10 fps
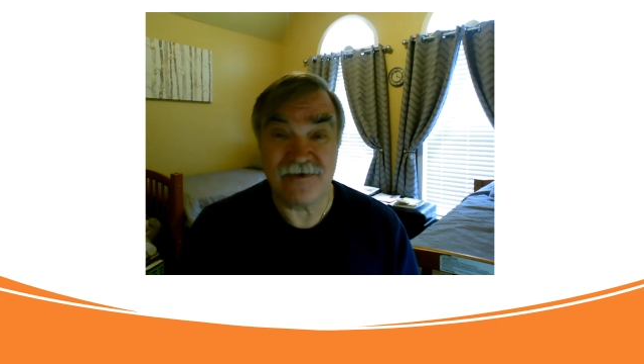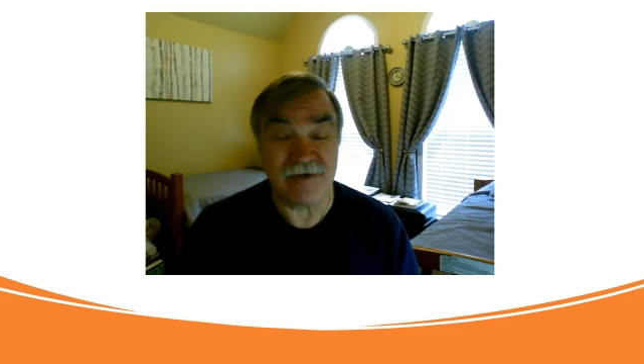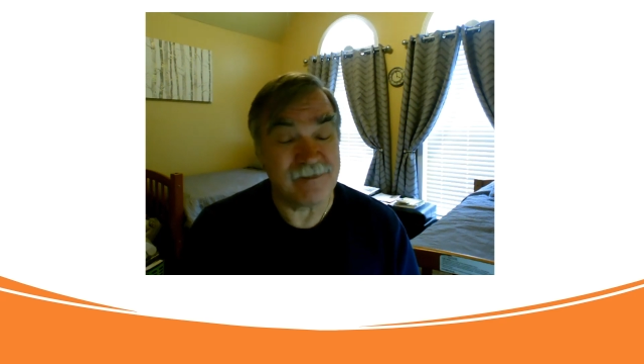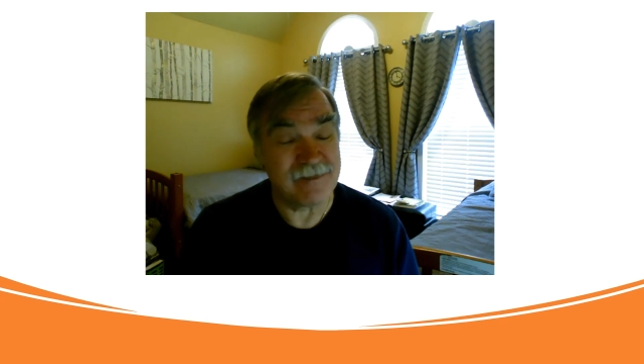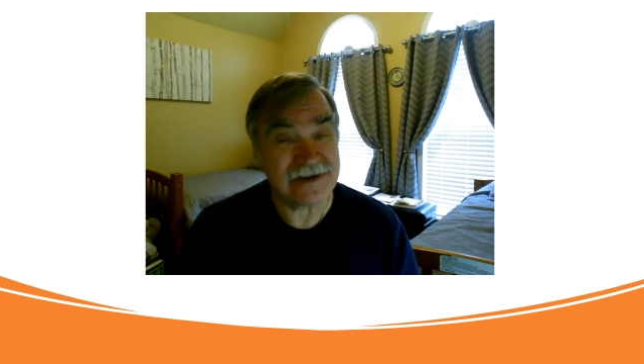
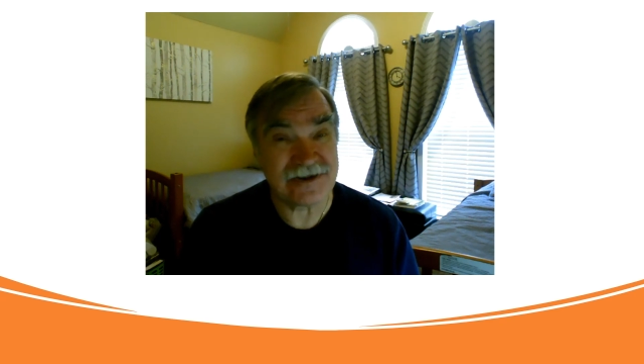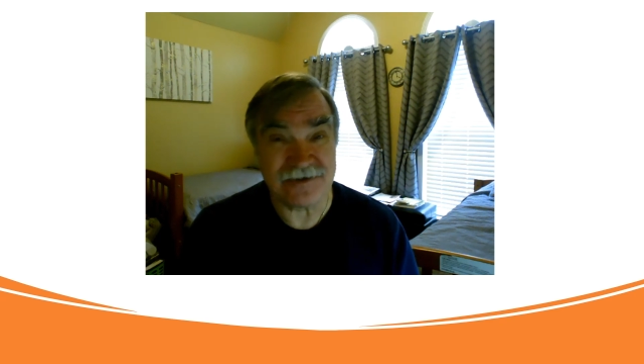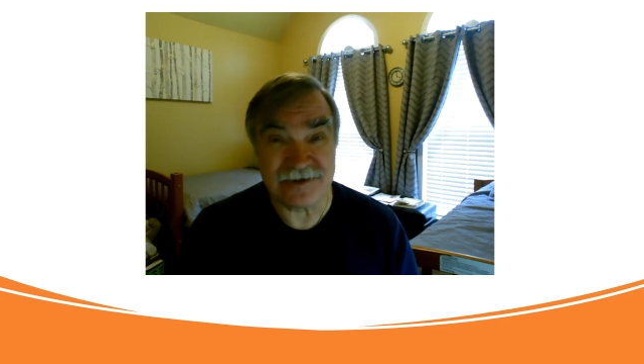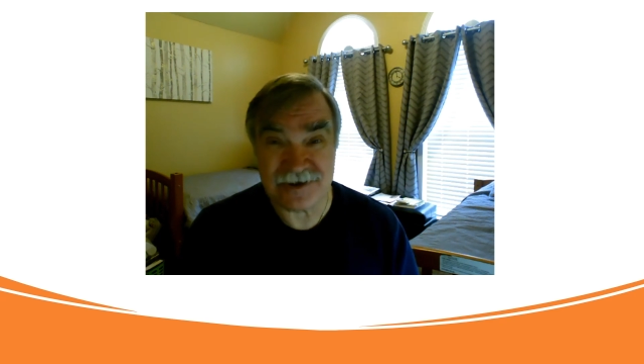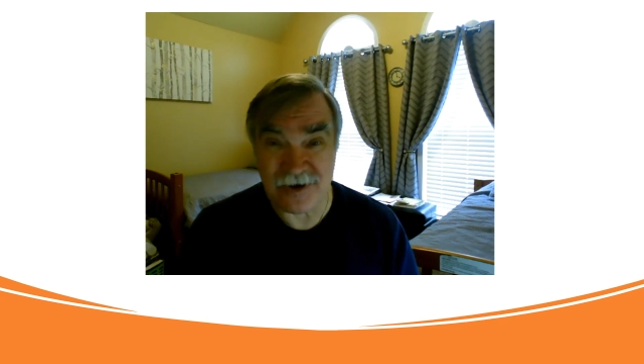We miss you
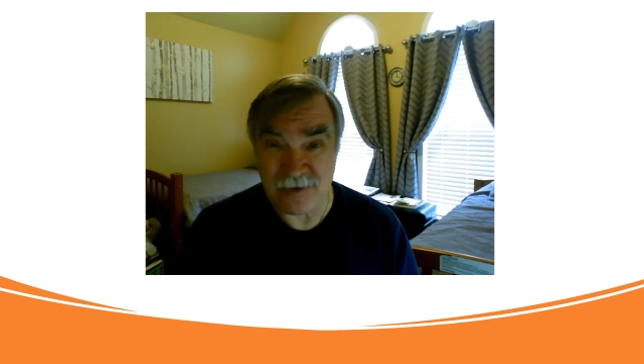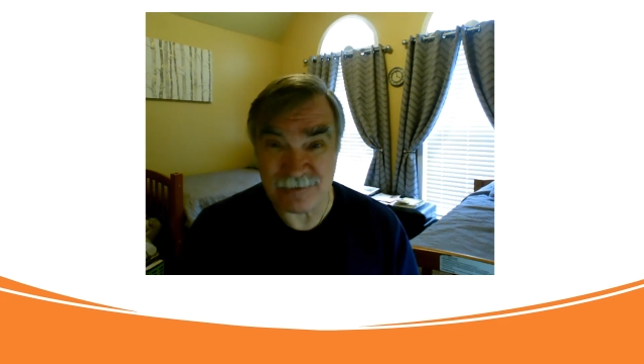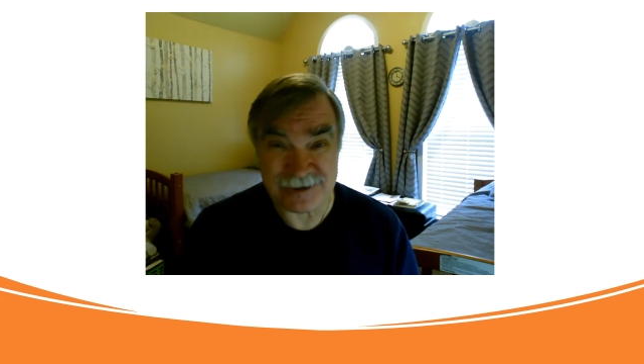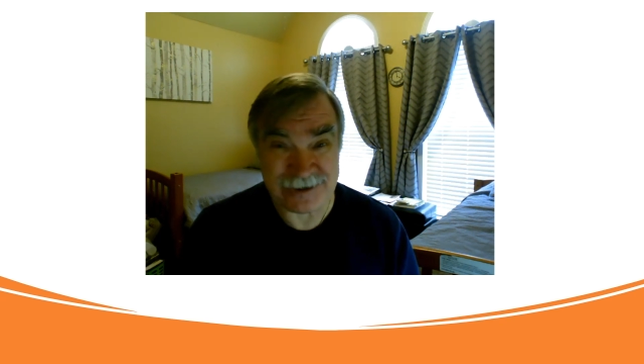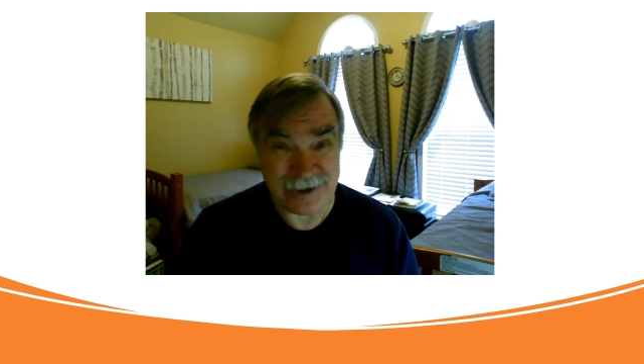so,
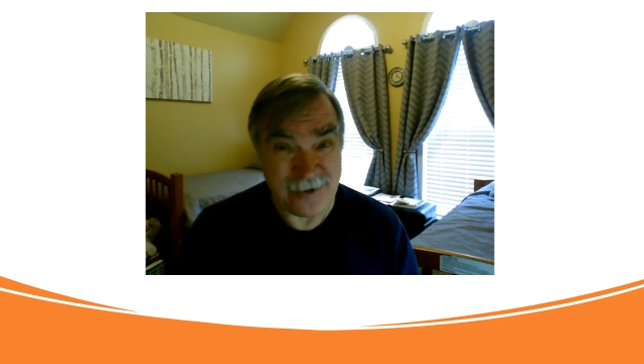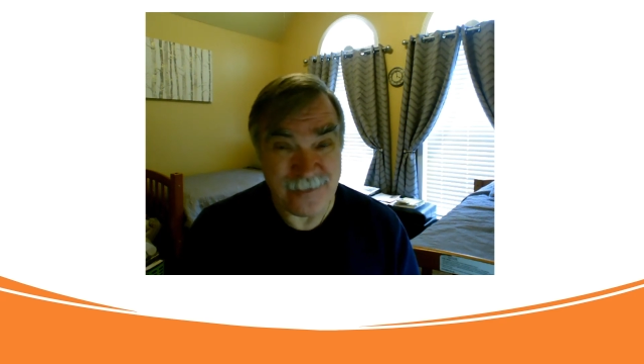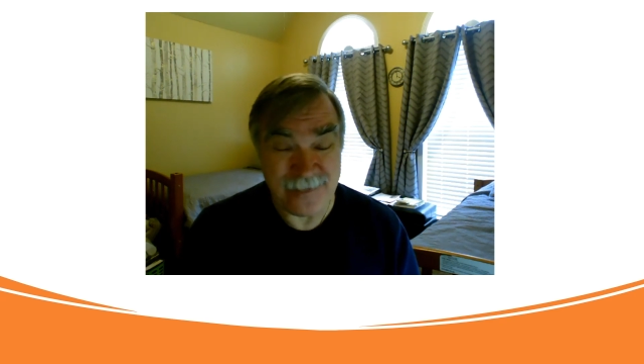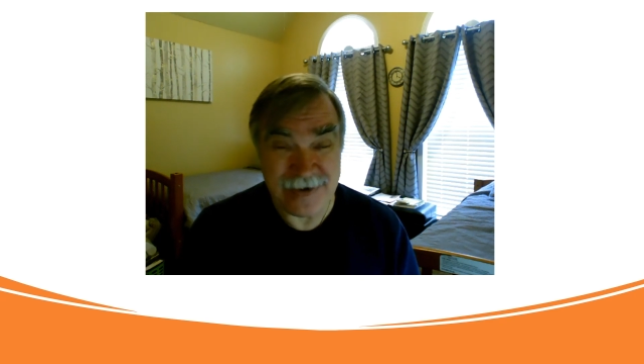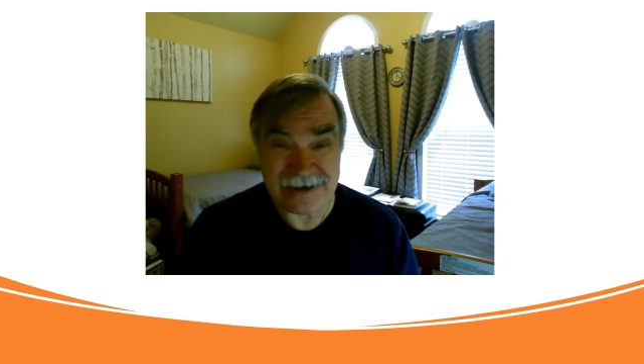so
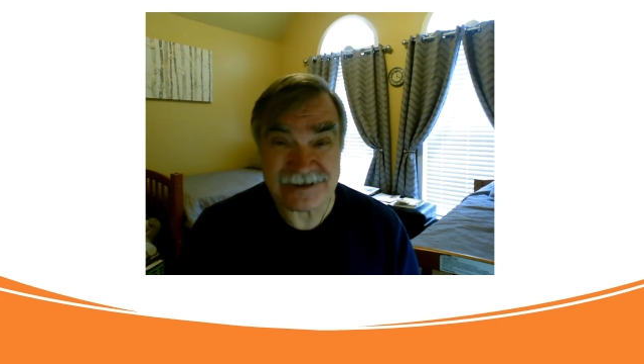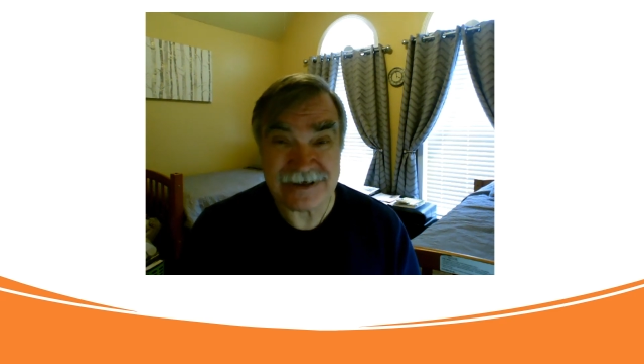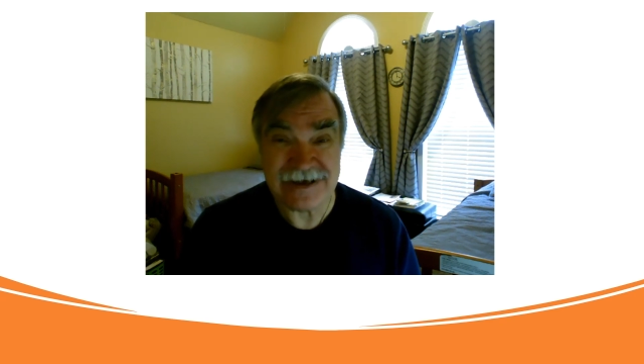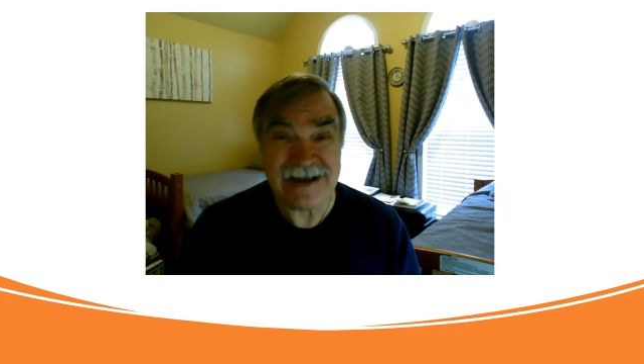much.